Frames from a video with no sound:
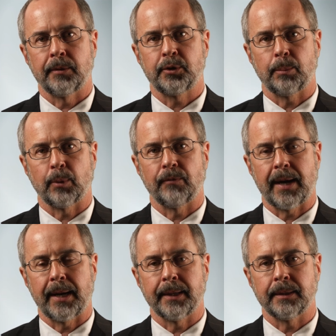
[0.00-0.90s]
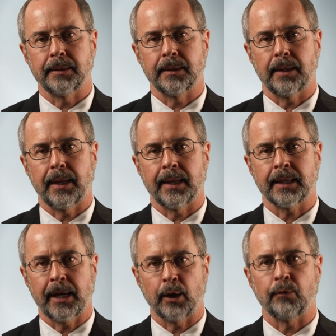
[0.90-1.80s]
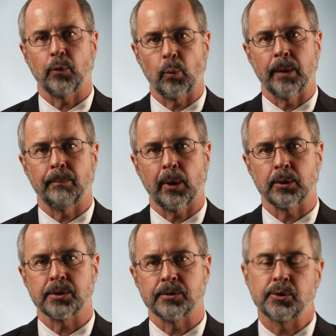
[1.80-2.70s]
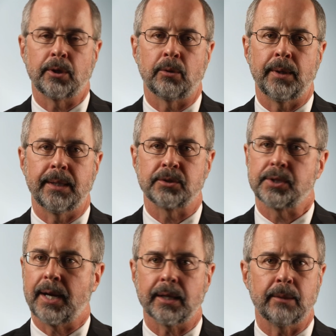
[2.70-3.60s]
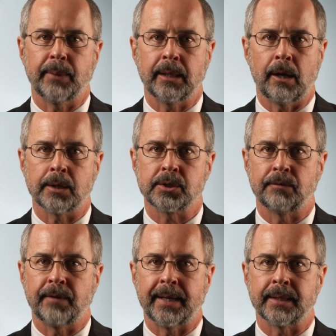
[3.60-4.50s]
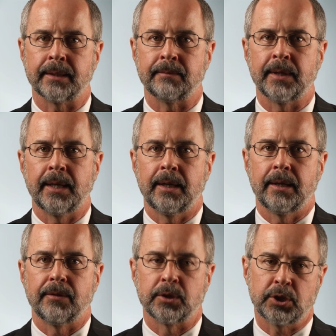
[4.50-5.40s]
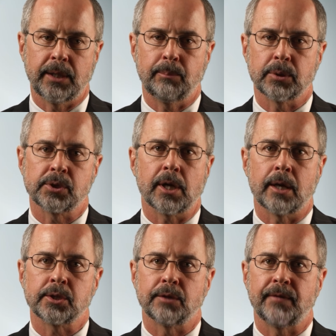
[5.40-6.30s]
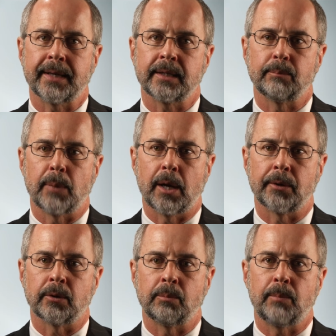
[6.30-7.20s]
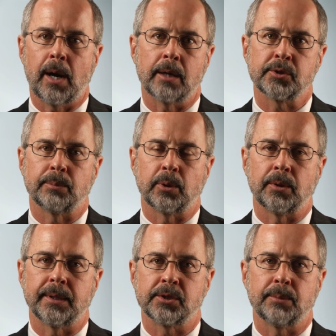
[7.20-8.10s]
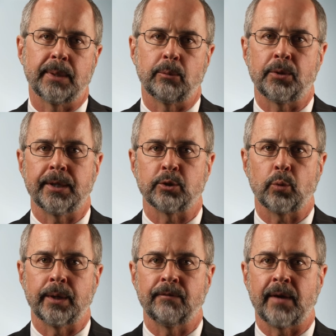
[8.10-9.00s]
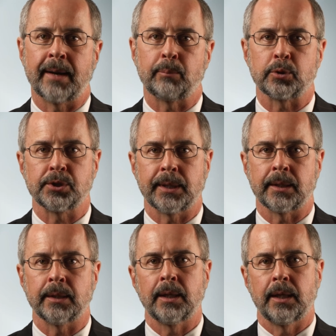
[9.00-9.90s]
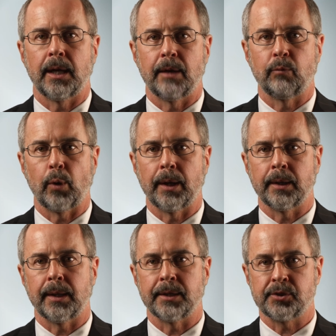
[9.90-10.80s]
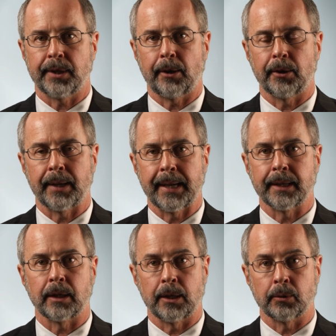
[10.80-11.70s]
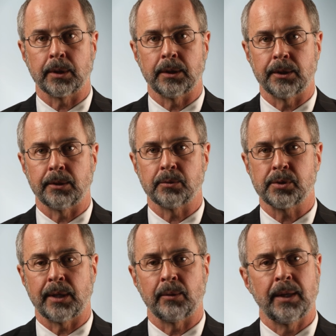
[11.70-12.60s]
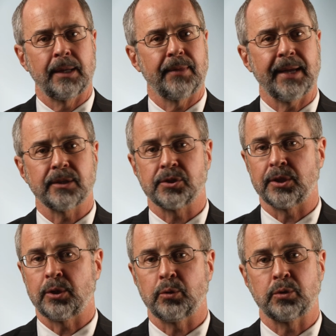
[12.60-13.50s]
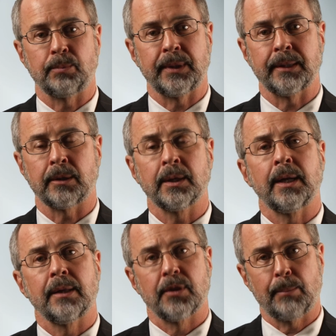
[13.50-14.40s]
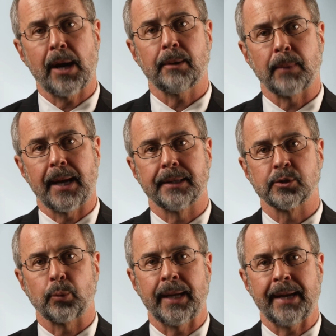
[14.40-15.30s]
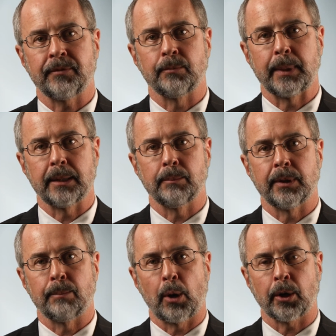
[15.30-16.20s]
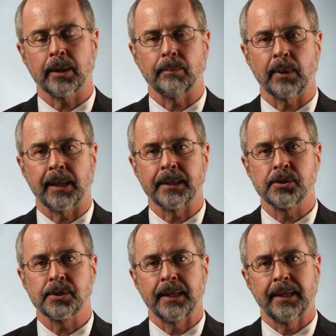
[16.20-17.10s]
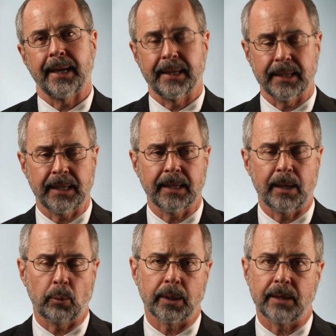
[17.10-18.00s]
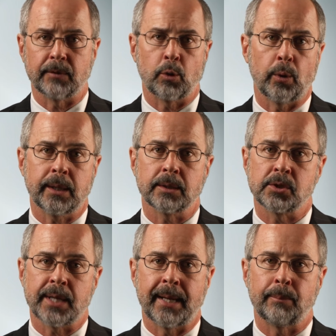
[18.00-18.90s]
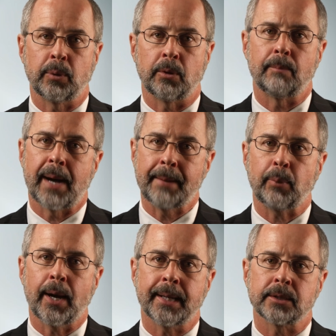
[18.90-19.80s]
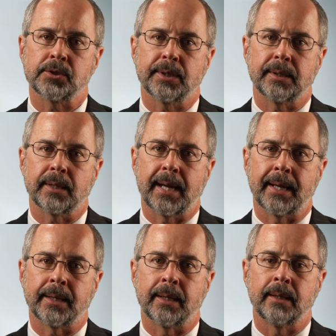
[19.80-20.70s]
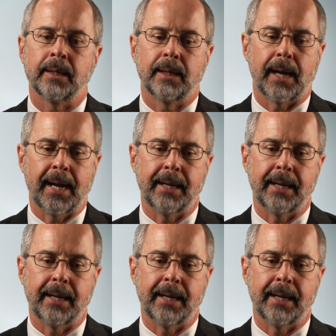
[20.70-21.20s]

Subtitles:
to provide care for one person, so it's not going to be cost effective. The cheapest cost effective model possible is to be within 25% of what a CRNA alone can do. So that is a huge deal. The bottom line is we have to beat them in the marketplace. And again, I want to give a quick example. My practice in Atlanta, I